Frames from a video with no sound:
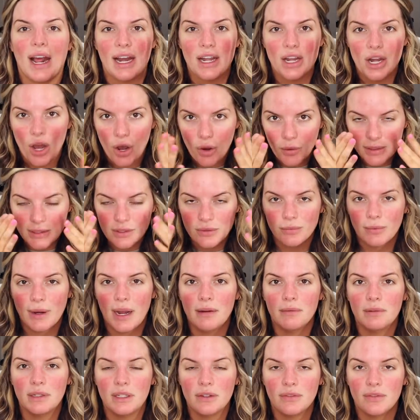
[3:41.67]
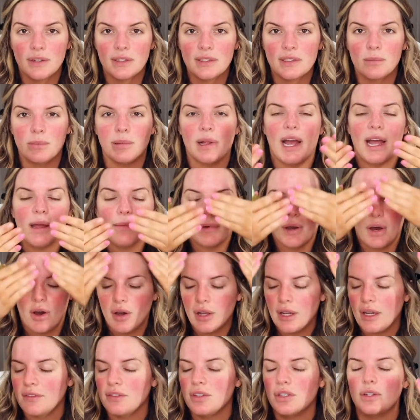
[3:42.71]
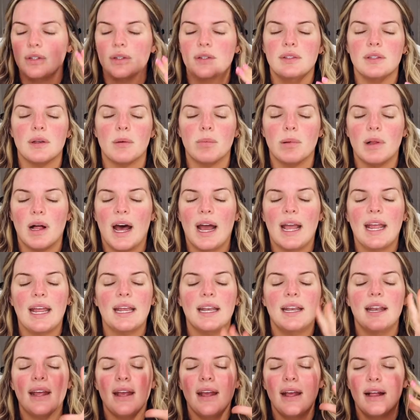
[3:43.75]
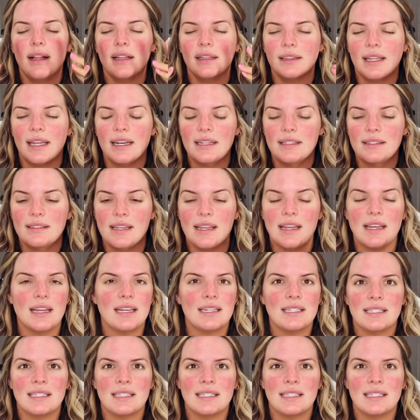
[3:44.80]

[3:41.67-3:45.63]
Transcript: I know it's red when you first apply it, but all you have to do is apply it, let it sink.